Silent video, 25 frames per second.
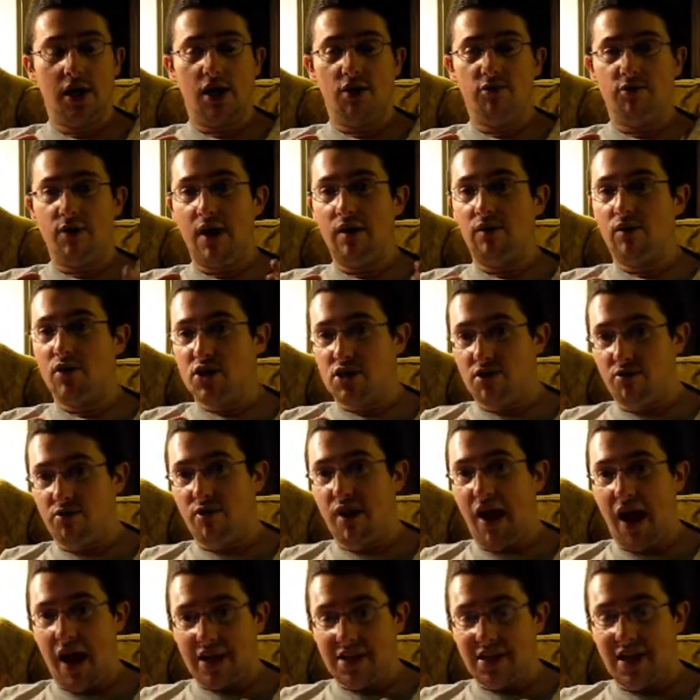favors a
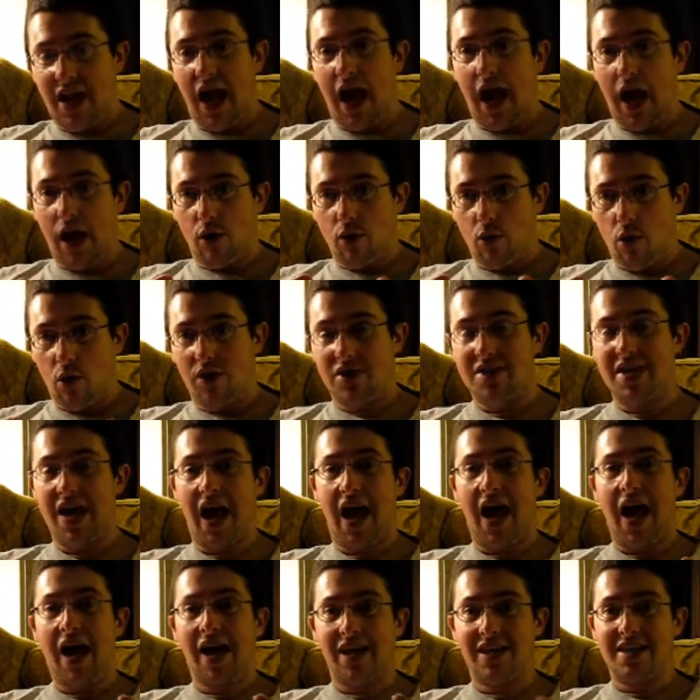fast aggro
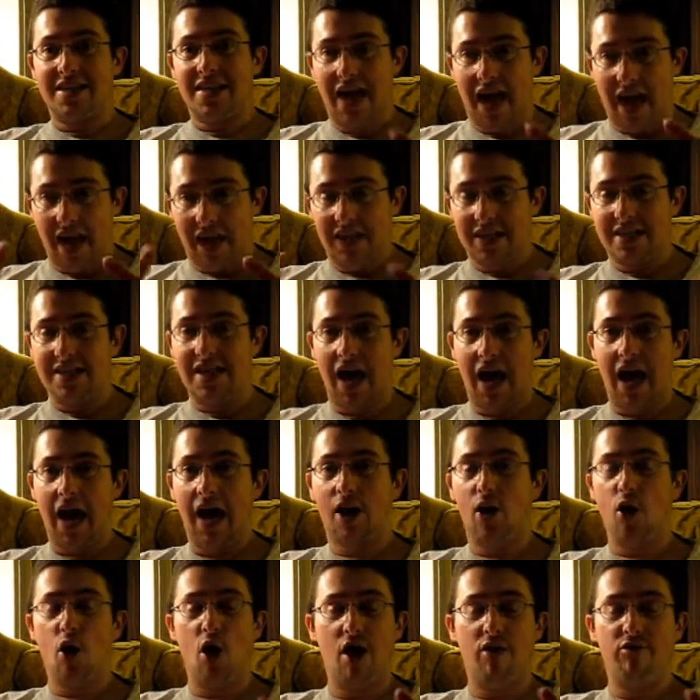
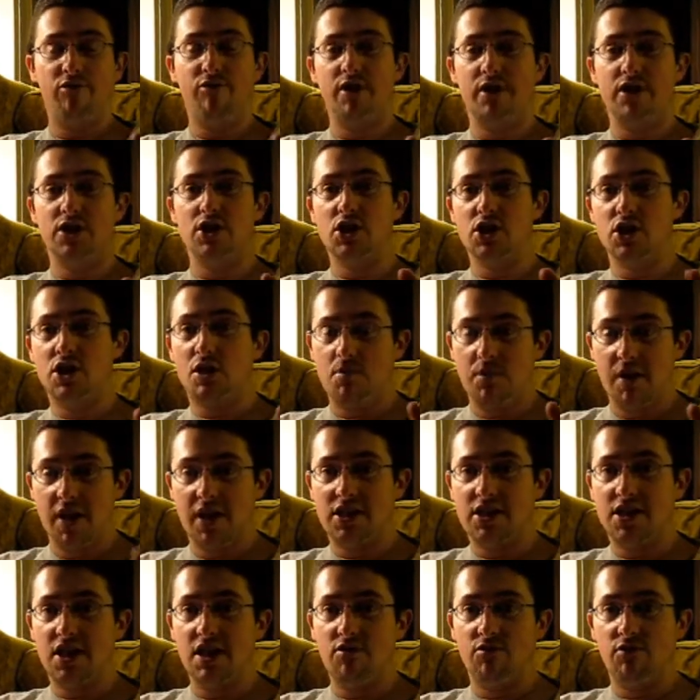attack. Offense is the
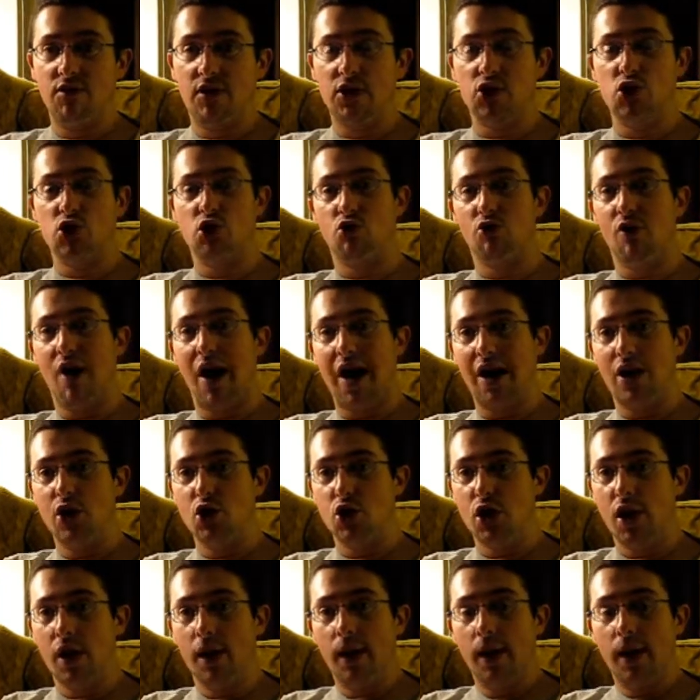best defense
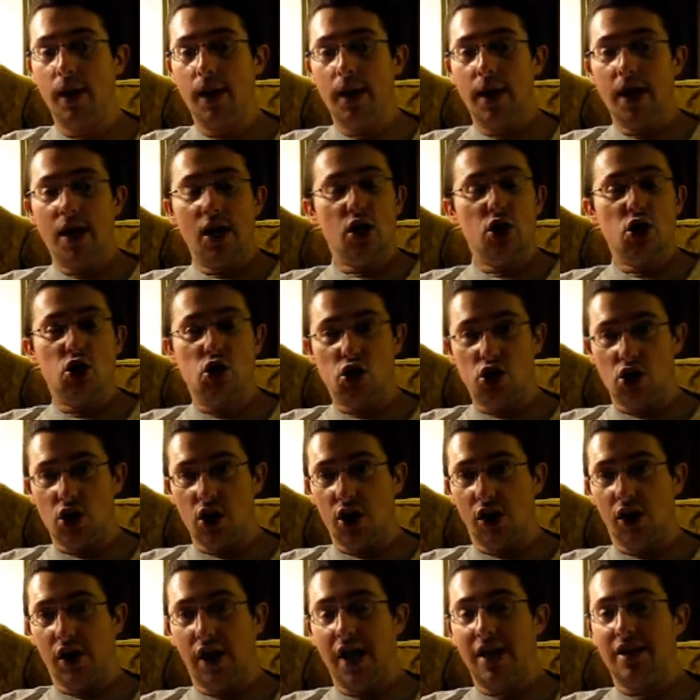strategy.
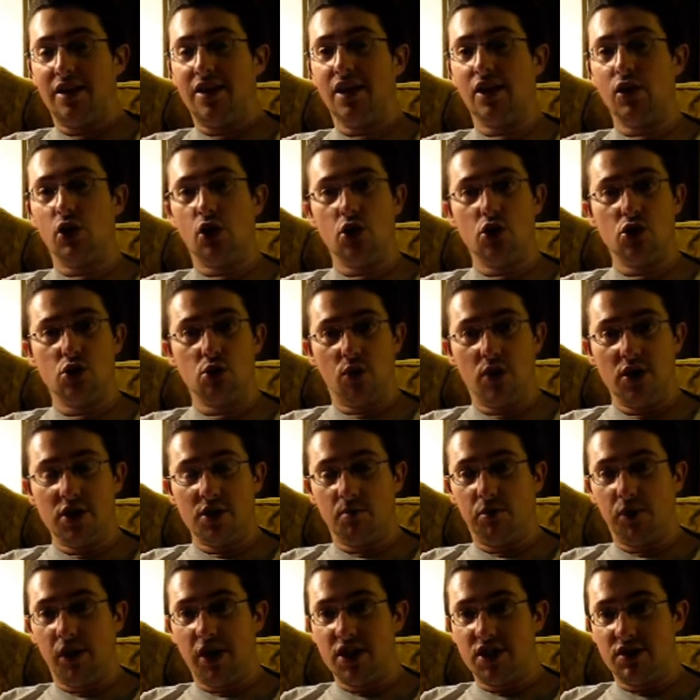Still, I think there's always
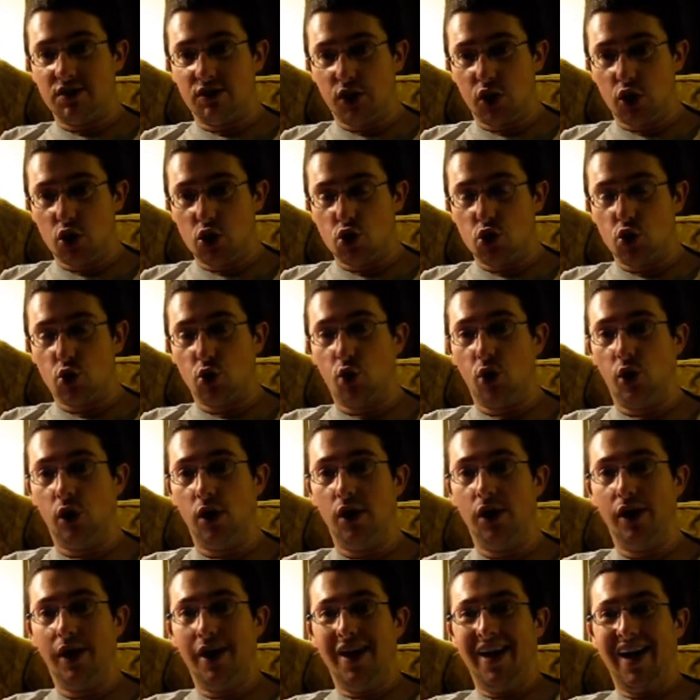a place for
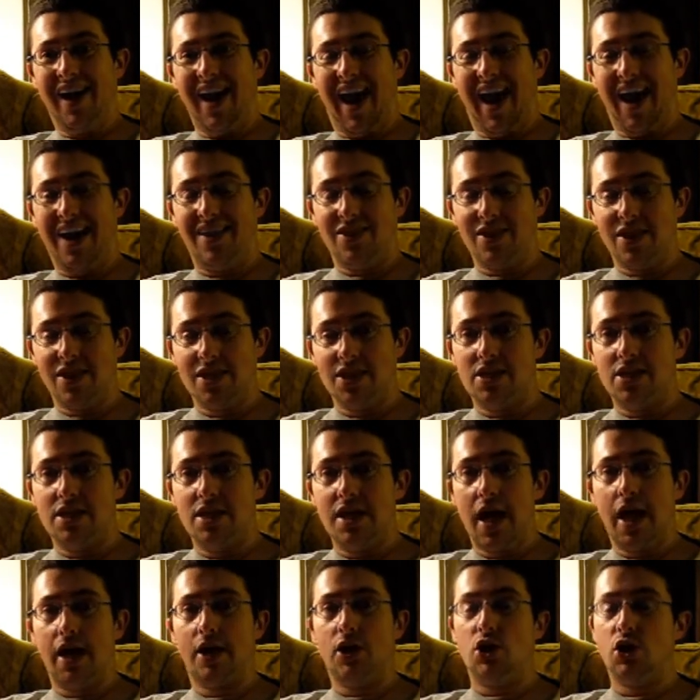control, and this
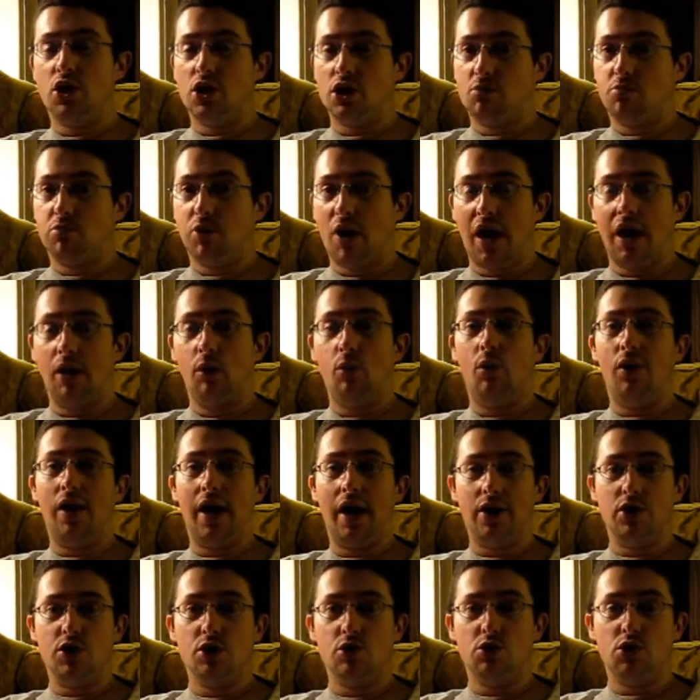deck just probably will
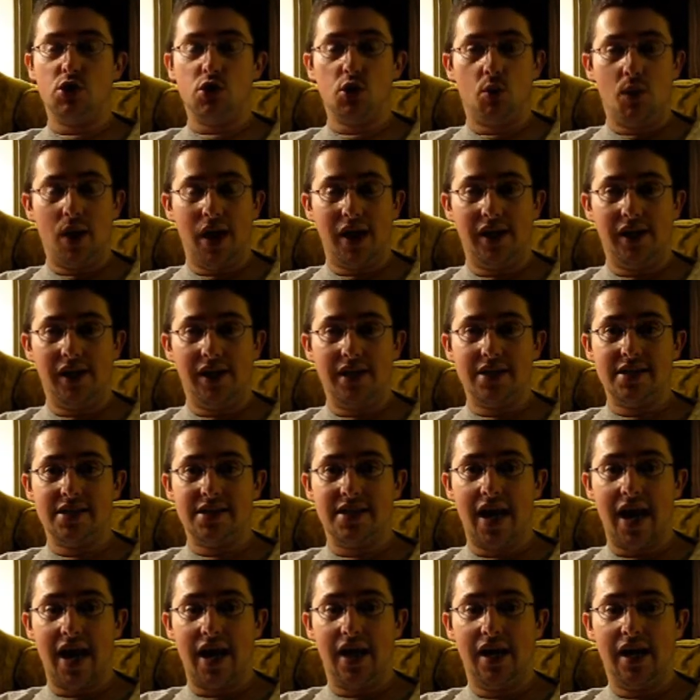not do so well
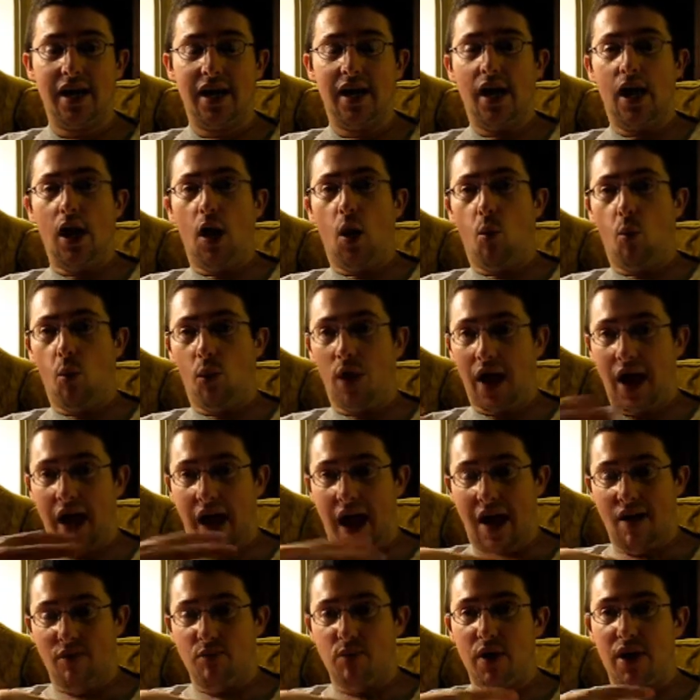against that. When I
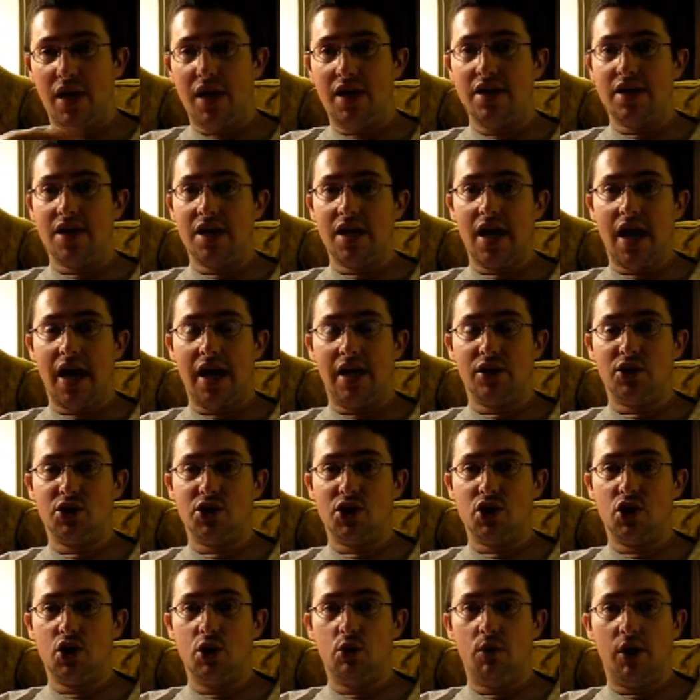have been in denial
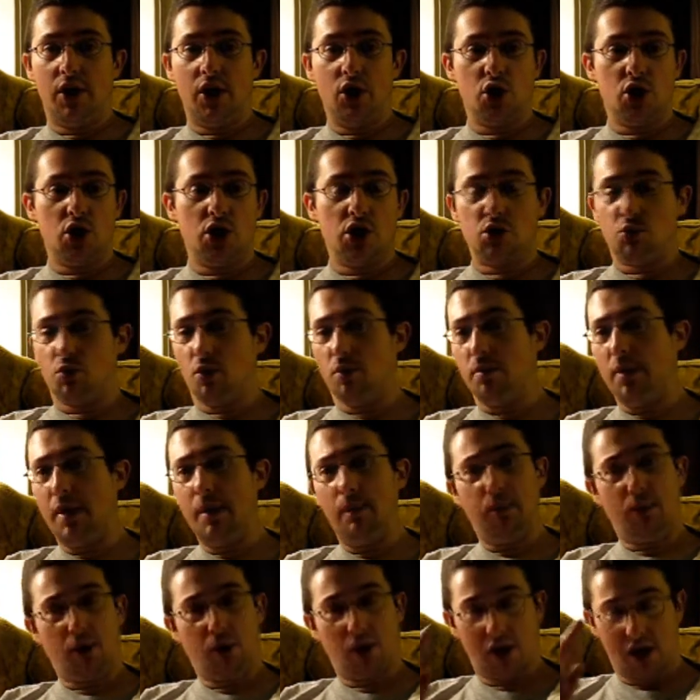situations where
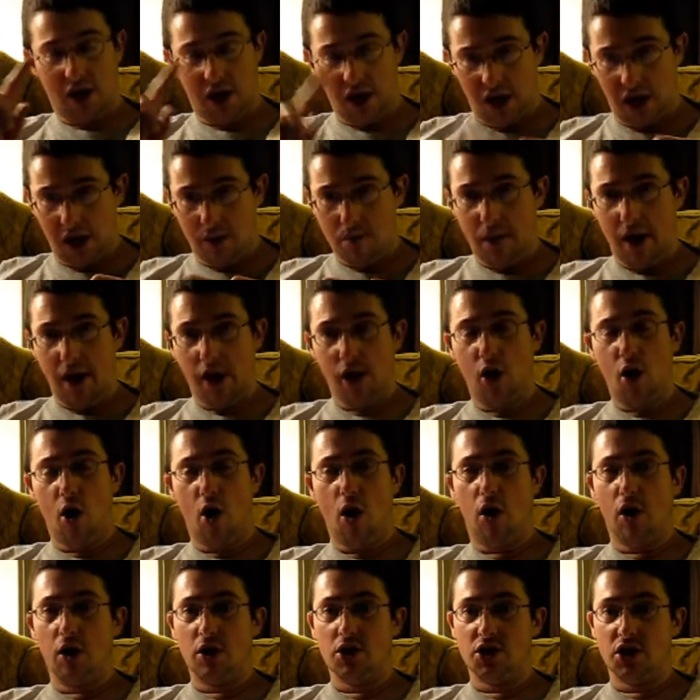people are kicking my
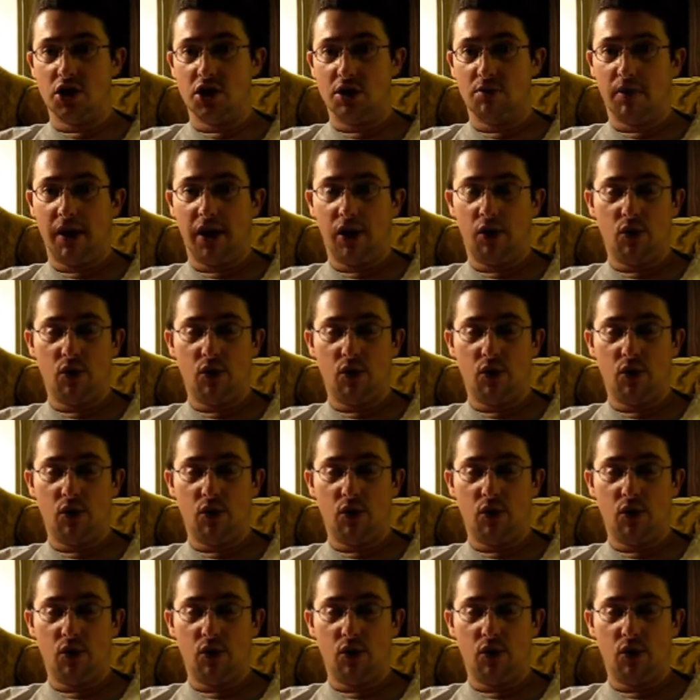cards into my